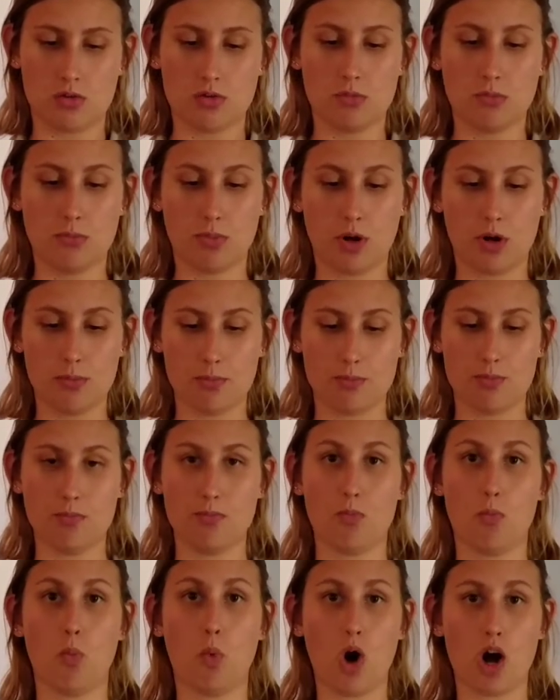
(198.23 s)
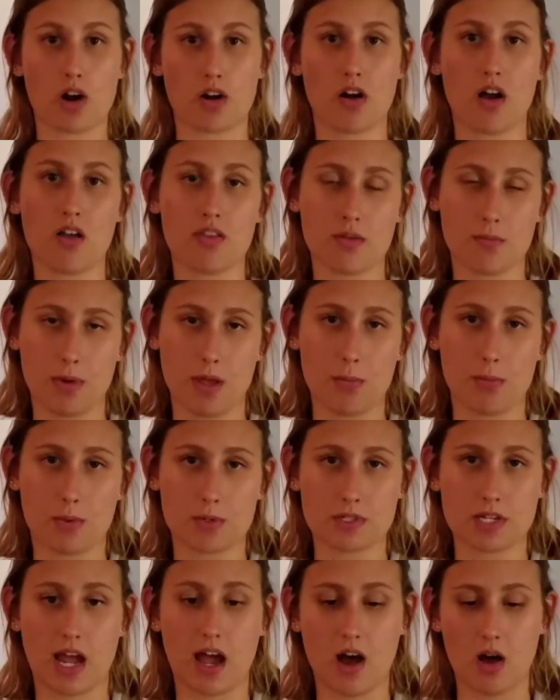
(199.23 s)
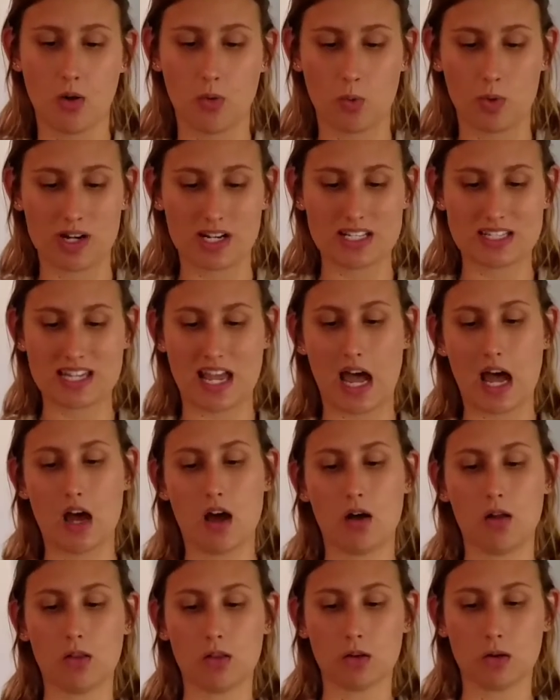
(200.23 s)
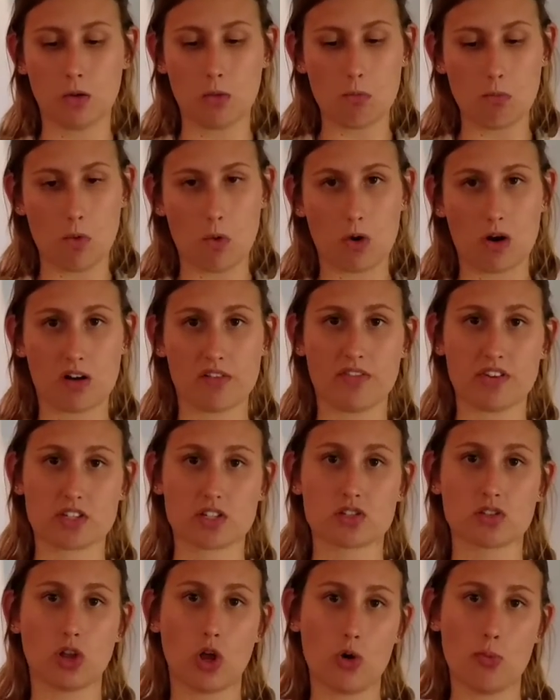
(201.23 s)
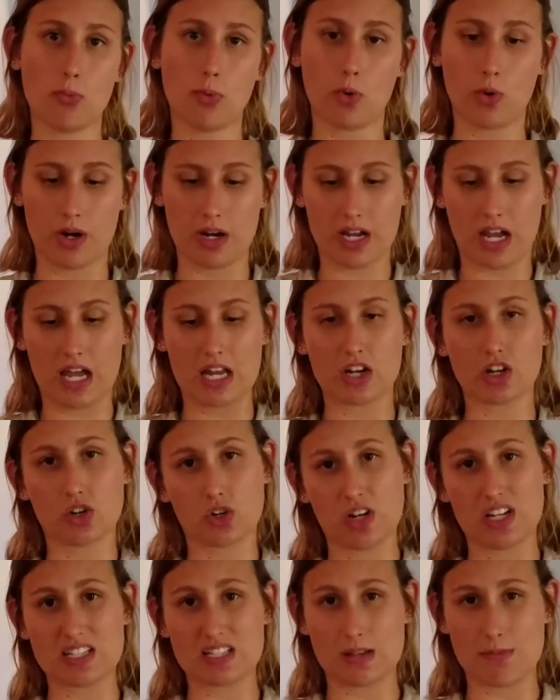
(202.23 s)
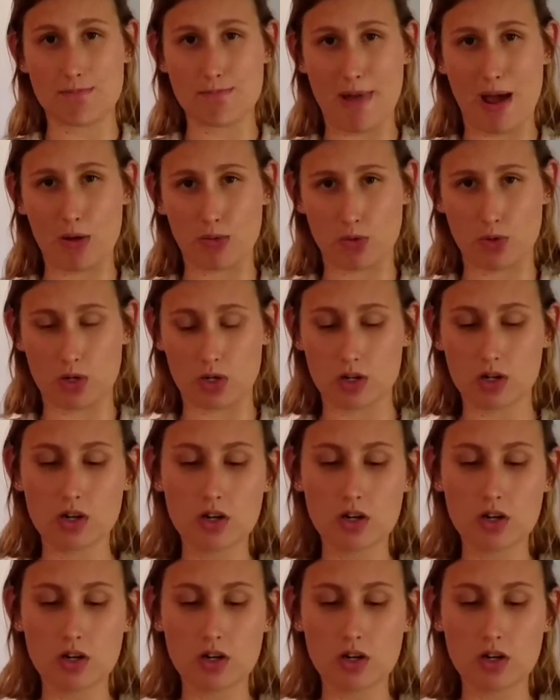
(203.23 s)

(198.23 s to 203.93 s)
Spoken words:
put water on the paper towel when it's at a little more of a slope, or it kind of creates a mountain.